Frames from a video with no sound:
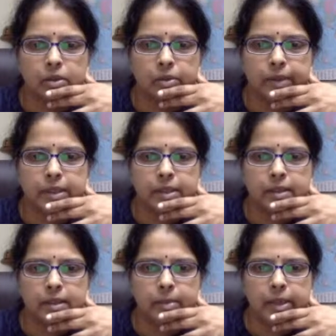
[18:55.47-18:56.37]

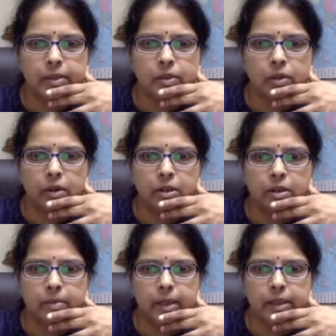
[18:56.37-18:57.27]
questions are being
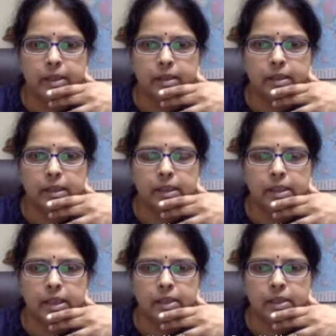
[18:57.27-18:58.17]
solved by the
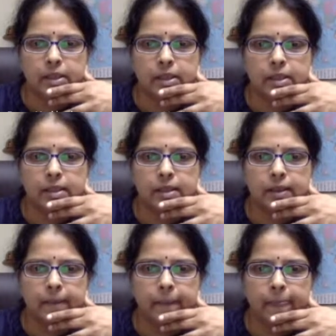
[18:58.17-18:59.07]
teaching assistants.